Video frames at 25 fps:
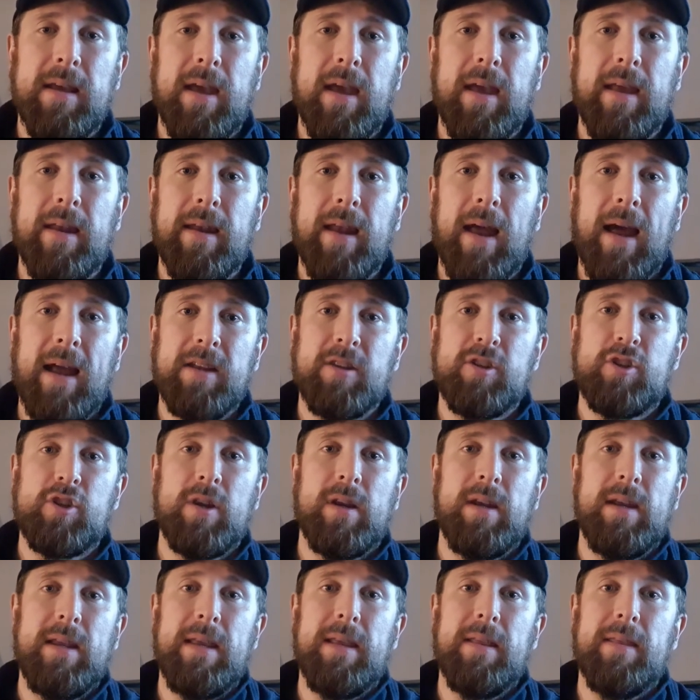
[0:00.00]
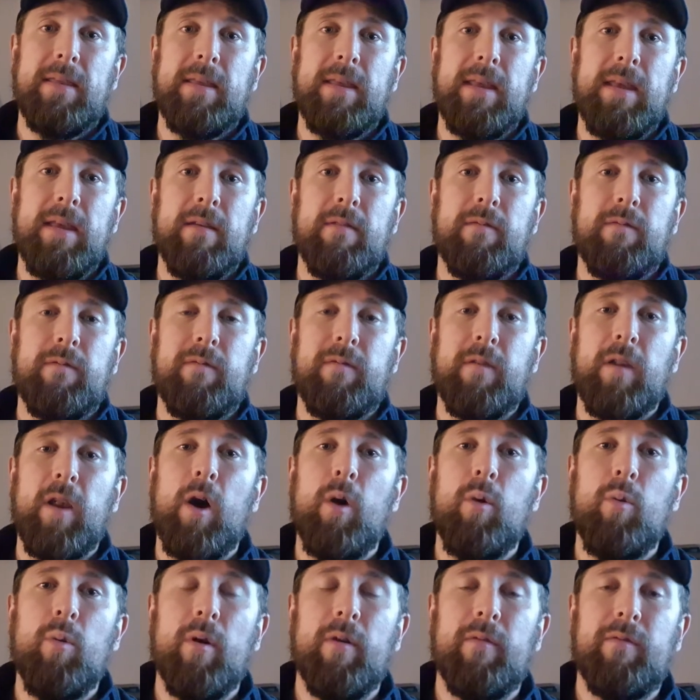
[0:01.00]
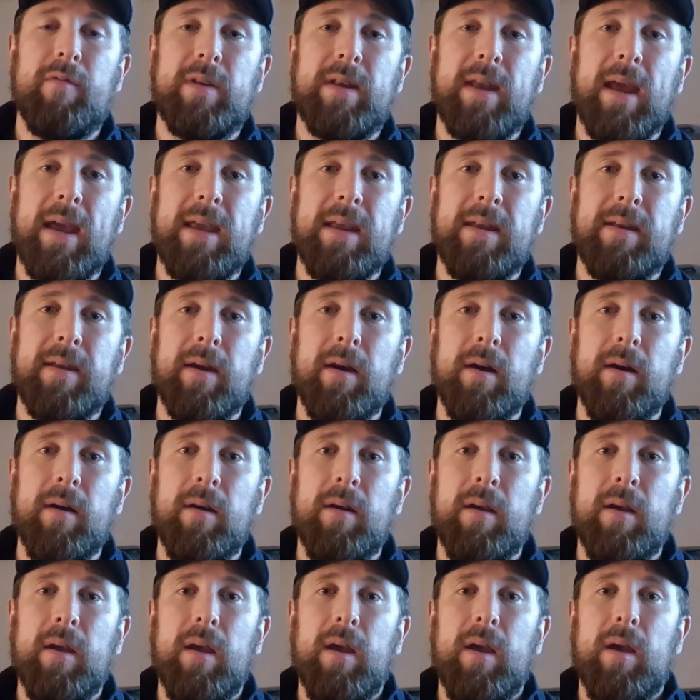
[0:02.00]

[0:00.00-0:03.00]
in actually the flow of data,